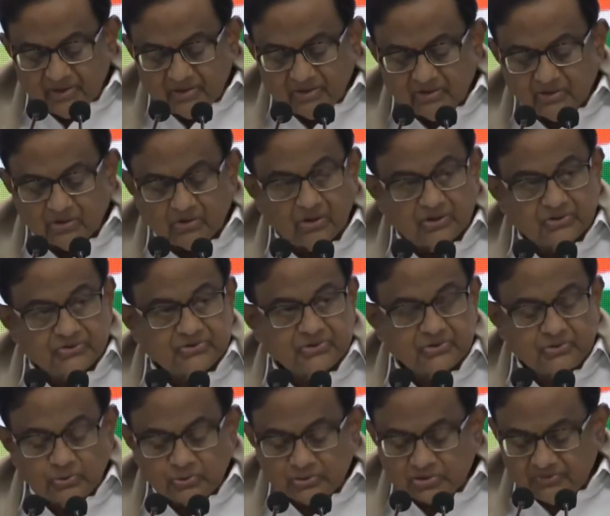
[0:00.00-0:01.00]
The
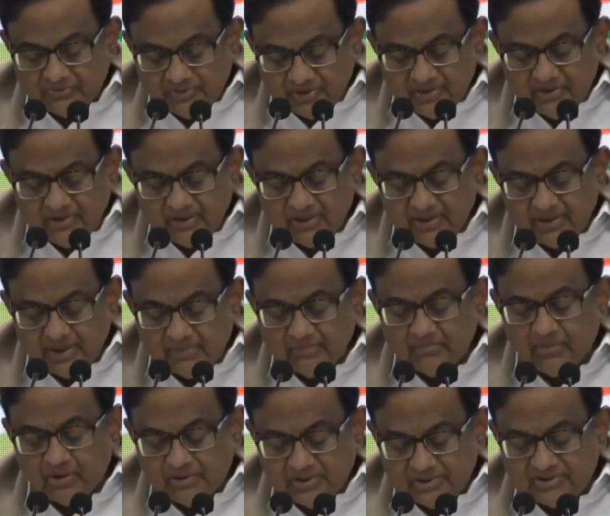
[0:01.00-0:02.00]
Constitution of India
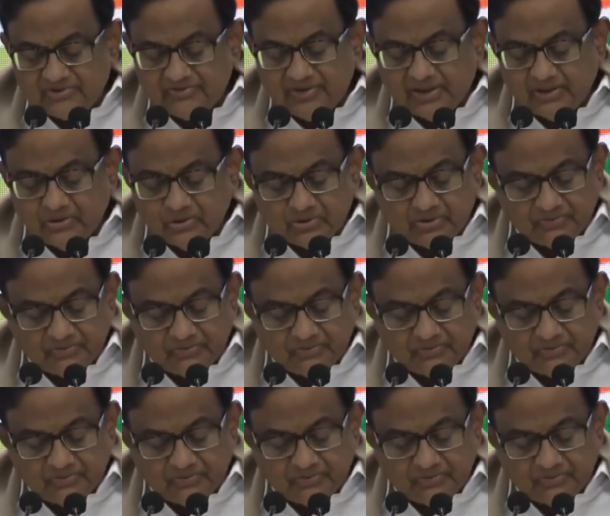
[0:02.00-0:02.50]
embodies values of